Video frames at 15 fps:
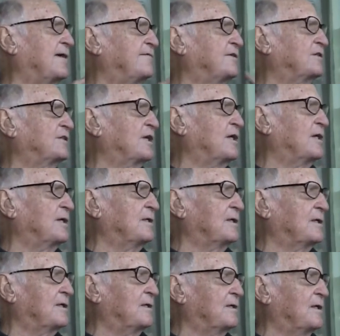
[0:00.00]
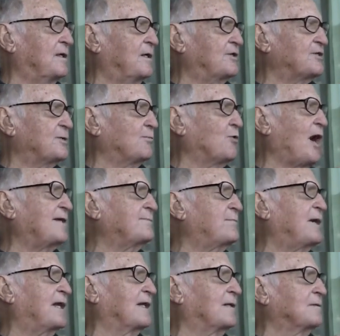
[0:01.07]
it some right
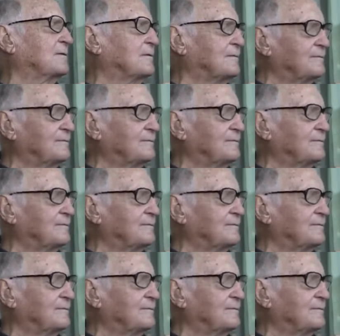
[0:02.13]
pedal.